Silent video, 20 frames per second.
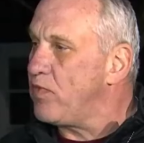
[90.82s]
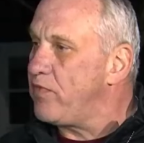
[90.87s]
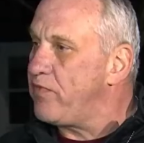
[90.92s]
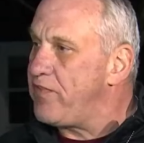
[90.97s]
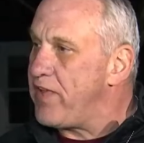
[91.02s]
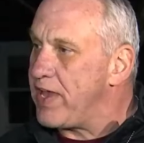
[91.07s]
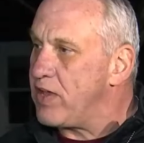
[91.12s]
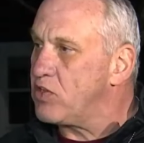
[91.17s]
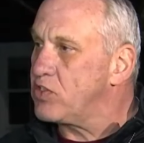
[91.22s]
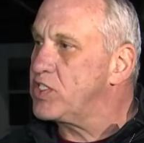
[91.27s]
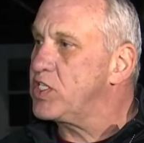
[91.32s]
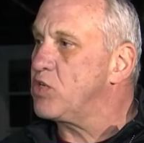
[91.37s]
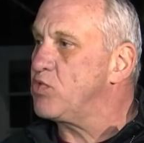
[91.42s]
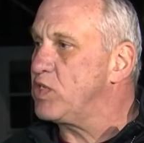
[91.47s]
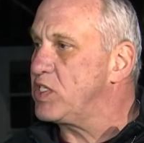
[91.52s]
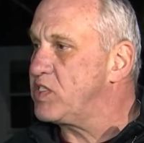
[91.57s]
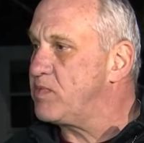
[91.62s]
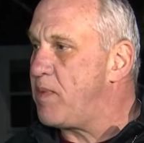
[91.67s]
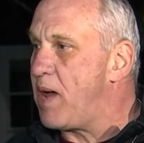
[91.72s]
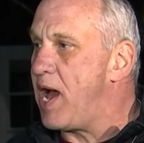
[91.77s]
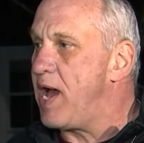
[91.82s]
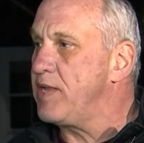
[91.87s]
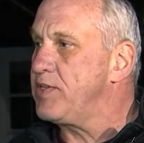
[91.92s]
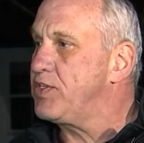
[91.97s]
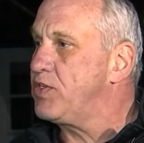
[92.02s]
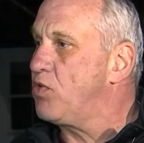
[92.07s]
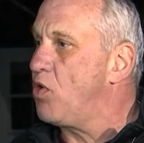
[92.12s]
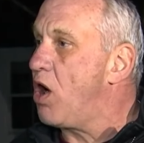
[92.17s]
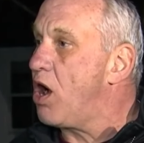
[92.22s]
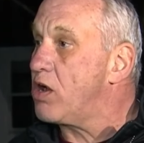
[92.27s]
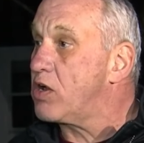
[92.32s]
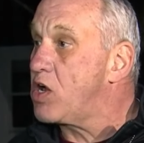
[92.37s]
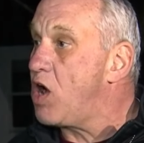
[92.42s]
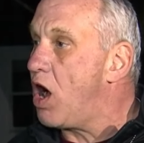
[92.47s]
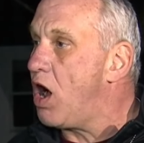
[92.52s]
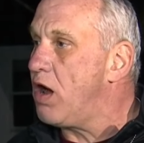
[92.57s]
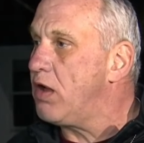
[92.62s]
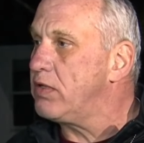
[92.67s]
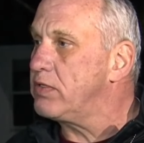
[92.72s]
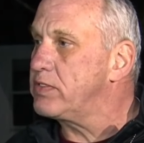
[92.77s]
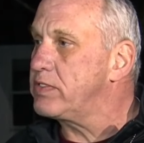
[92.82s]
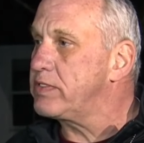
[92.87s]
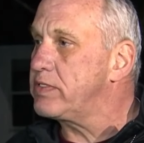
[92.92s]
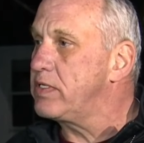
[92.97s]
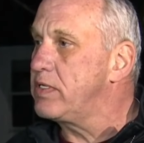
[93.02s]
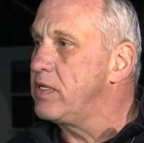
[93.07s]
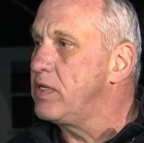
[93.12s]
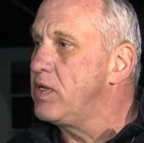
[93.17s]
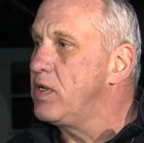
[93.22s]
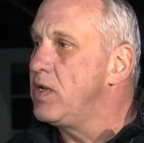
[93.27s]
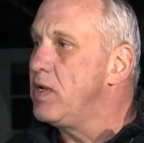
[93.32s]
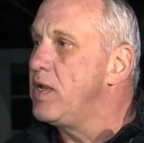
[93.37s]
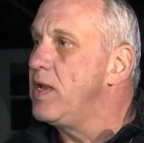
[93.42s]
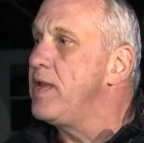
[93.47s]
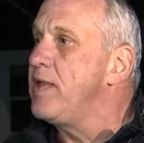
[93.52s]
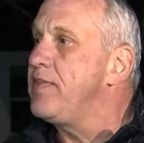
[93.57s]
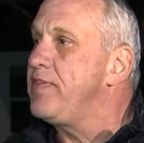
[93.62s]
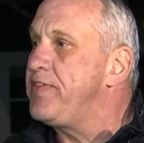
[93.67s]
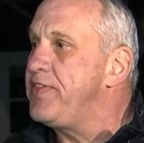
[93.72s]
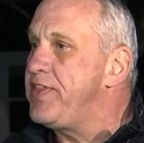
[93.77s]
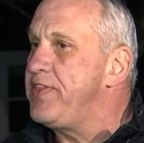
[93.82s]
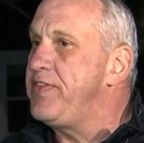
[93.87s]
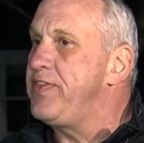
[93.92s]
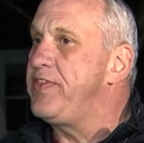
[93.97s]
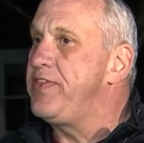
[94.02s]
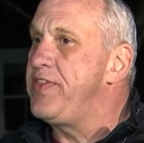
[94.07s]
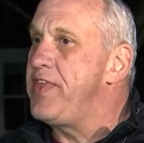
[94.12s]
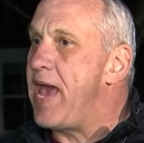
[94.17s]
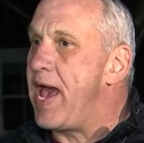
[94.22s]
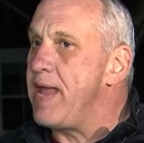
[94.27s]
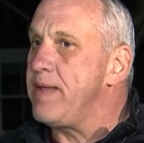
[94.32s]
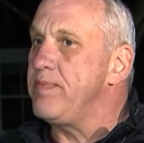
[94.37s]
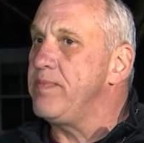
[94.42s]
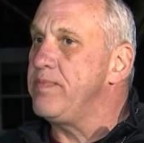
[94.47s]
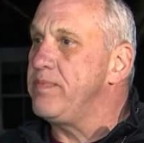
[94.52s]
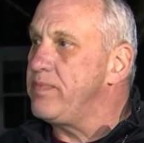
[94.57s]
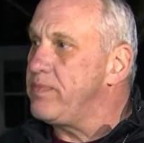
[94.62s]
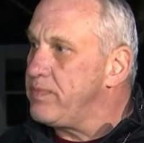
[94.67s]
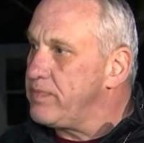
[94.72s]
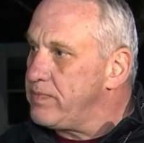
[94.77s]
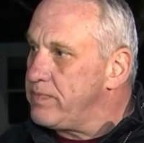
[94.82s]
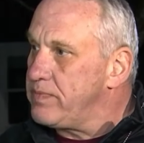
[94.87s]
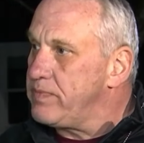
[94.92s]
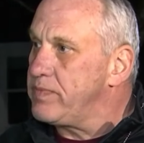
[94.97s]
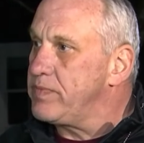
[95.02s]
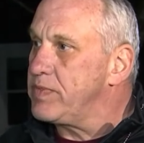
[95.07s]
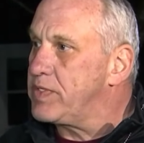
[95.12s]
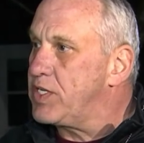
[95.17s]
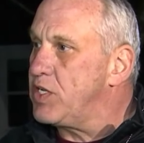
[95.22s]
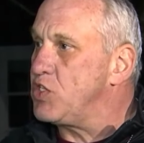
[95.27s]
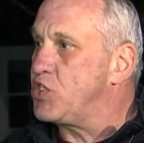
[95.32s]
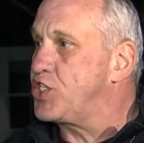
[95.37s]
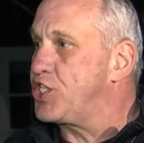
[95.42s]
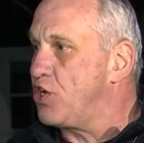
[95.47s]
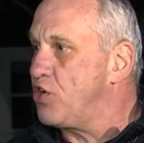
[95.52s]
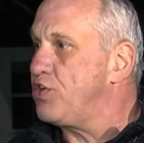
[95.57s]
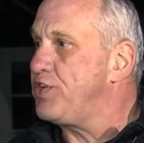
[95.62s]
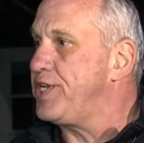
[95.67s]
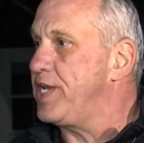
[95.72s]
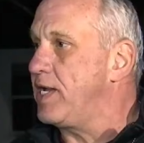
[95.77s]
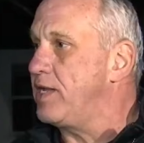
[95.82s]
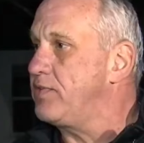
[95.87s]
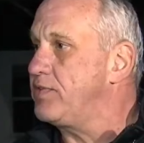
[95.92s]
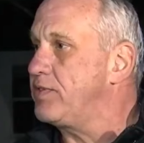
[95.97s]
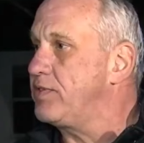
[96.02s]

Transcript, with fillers: failed to respond to our calls, that concerned us.